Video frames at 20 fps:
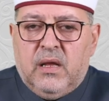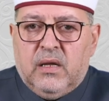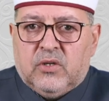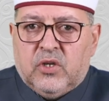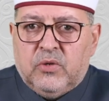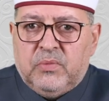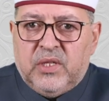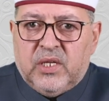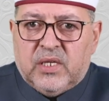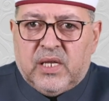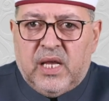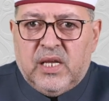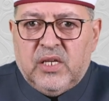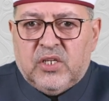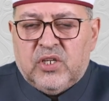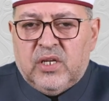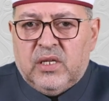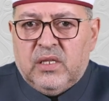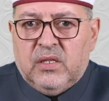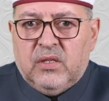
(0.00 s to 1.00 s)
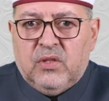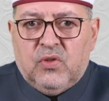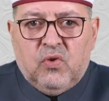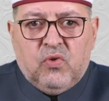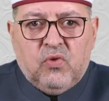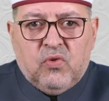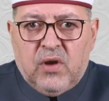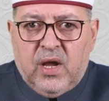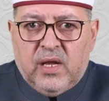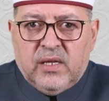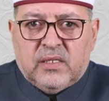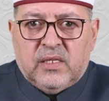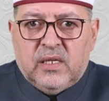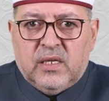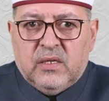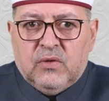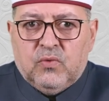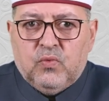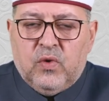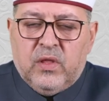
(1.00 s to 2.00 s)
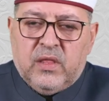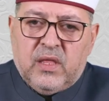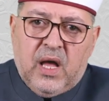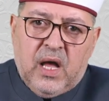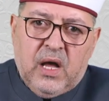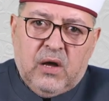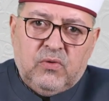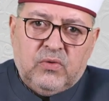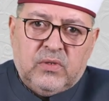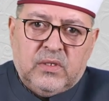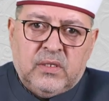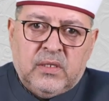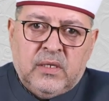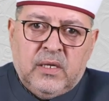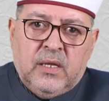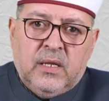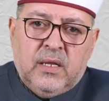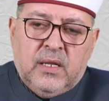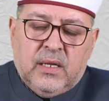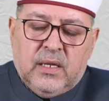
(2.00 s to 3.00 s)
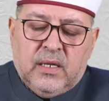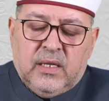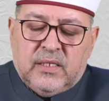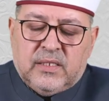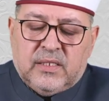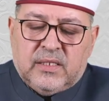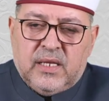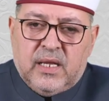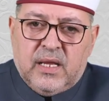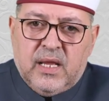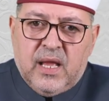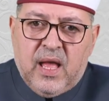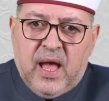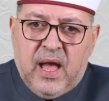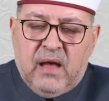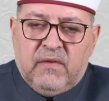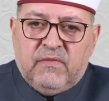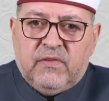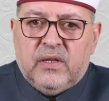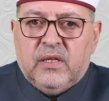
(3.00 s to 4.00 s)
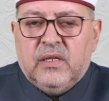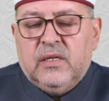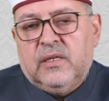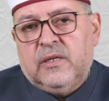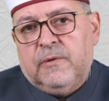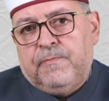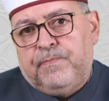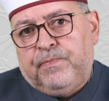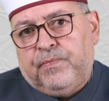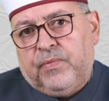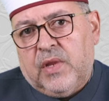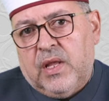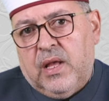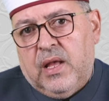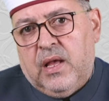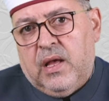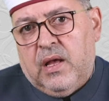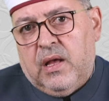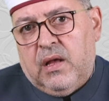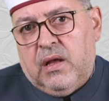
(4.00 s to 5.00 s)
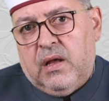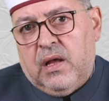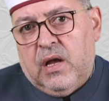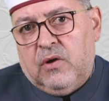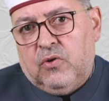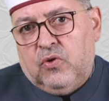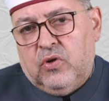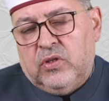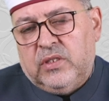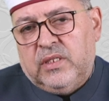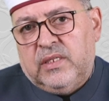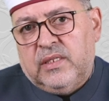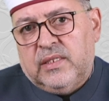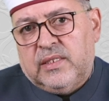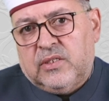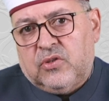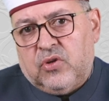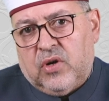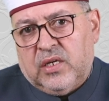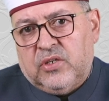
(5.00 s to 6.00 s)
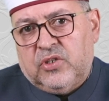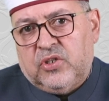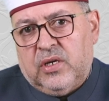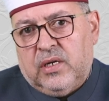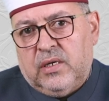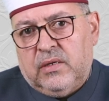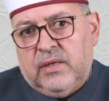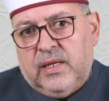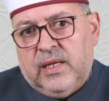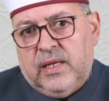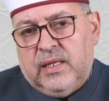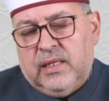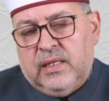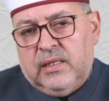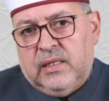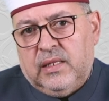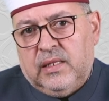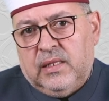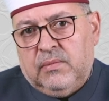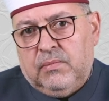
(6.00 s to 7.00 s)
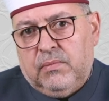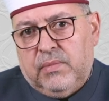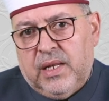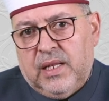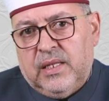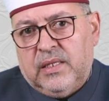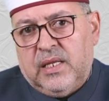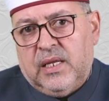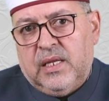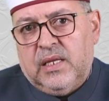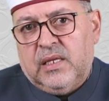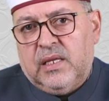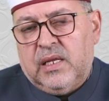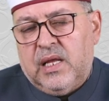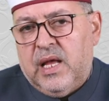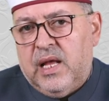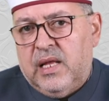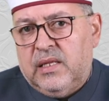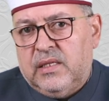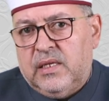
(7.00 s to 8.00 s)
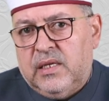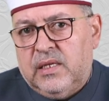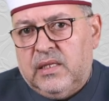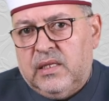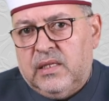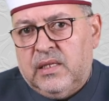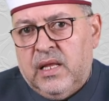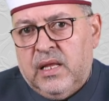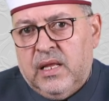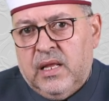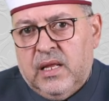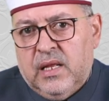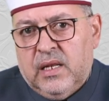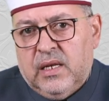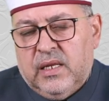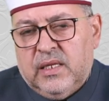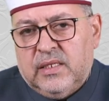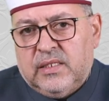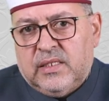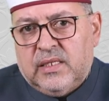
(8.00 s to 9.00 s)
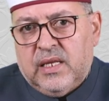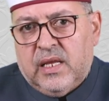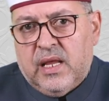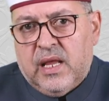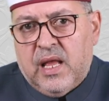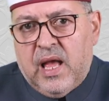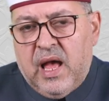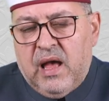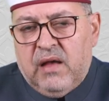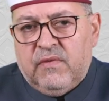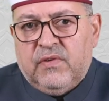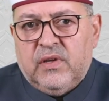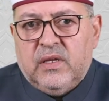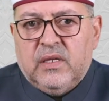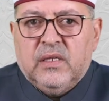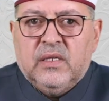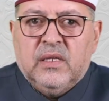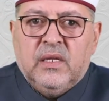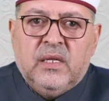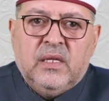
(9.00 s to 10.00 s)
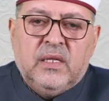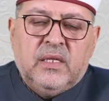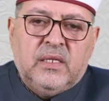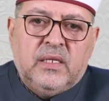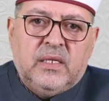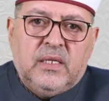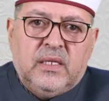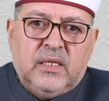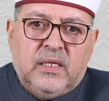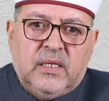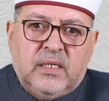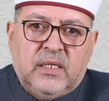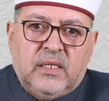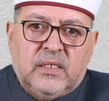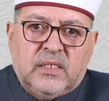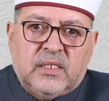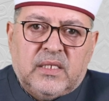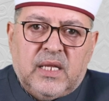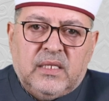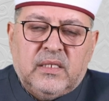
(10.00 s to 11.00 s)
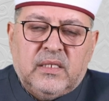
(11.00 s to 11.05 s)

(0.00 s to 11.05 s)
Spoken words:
communication, no writing without, let's say, having a good structure in building and in, let's say, having English